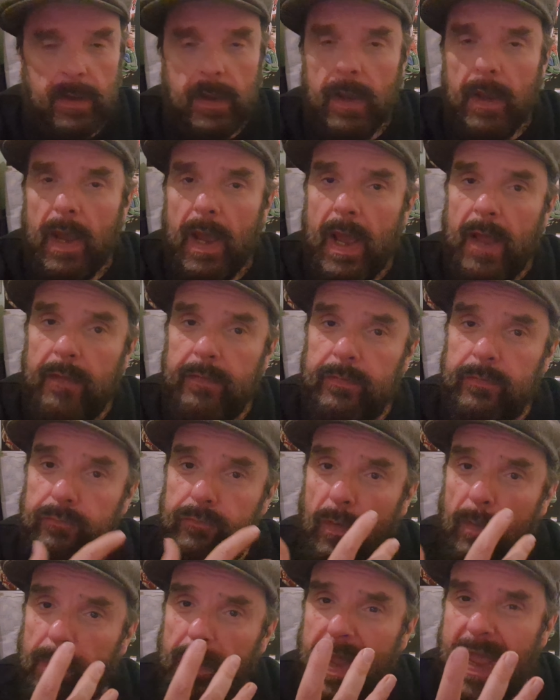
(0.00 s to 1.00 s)
And the
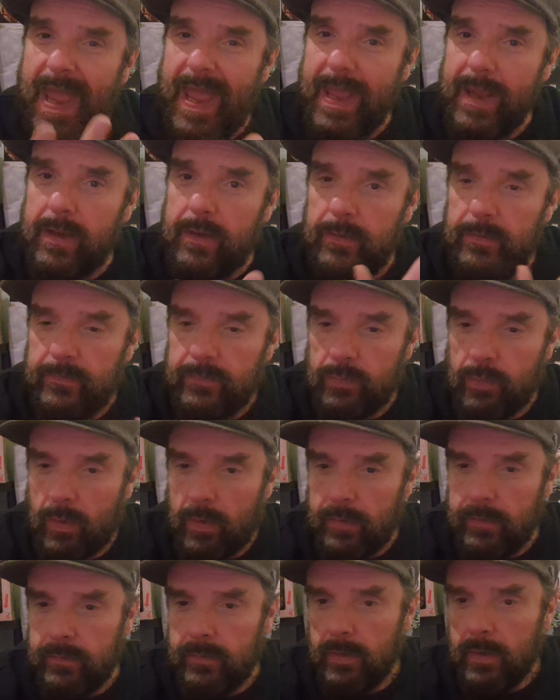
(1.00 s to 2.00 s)
Robert Eggers
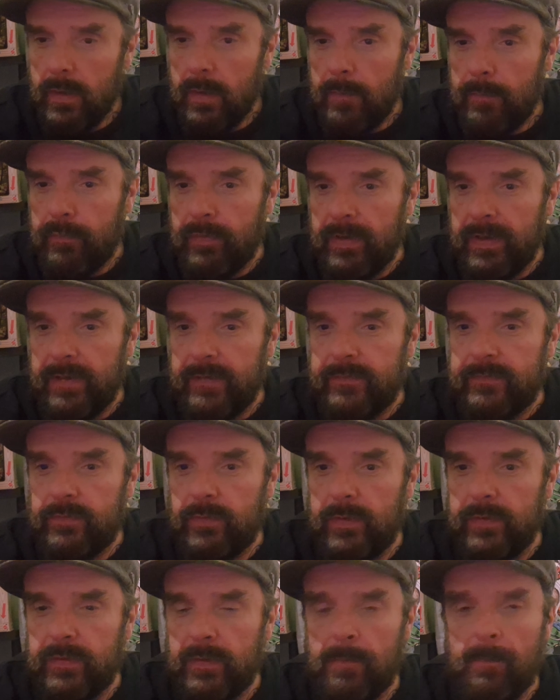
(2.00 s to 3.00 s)
one brings to
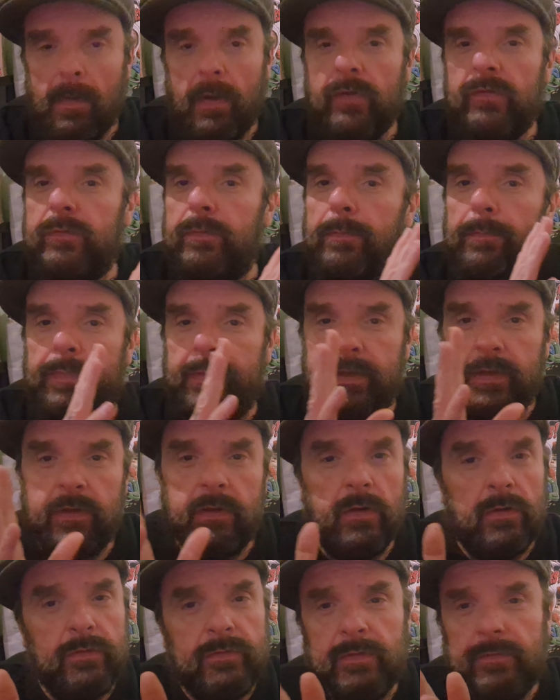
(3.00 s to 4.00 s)
it the most
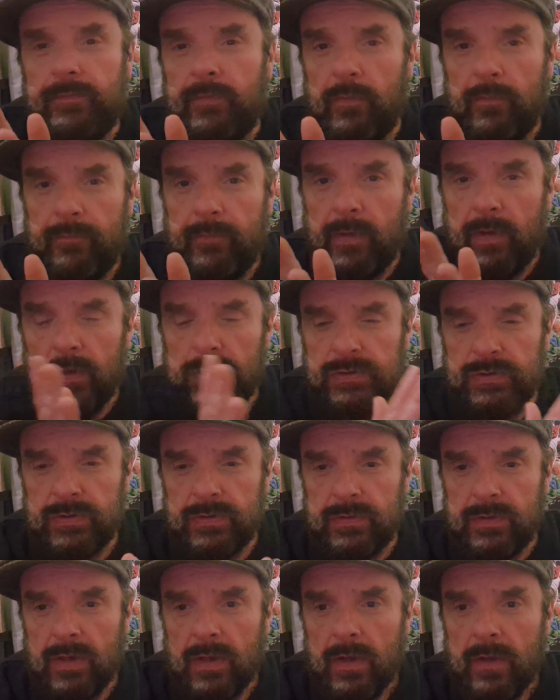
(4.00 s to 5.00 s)
beautiful
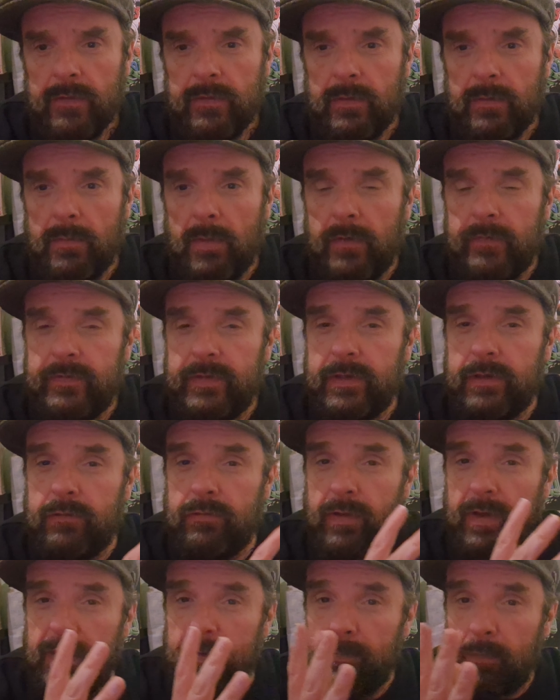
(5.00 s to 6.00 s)
version, the most
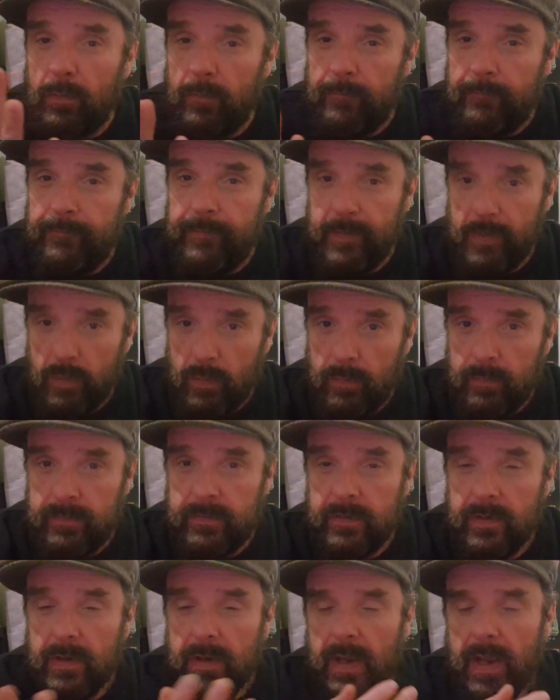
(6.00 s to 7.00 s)
incredible
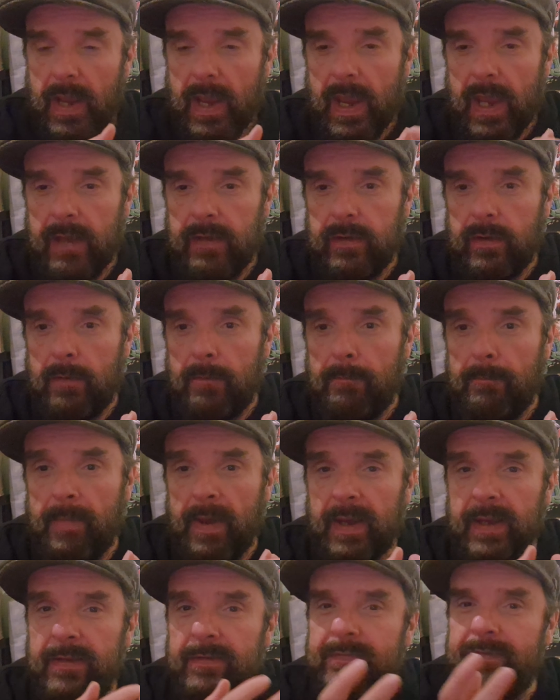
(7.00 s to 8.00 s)
filmed and
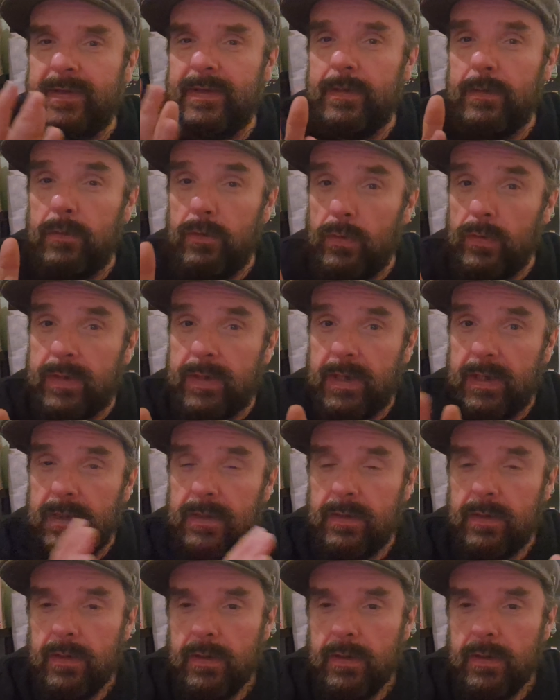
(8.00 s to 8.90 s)
amazing looking,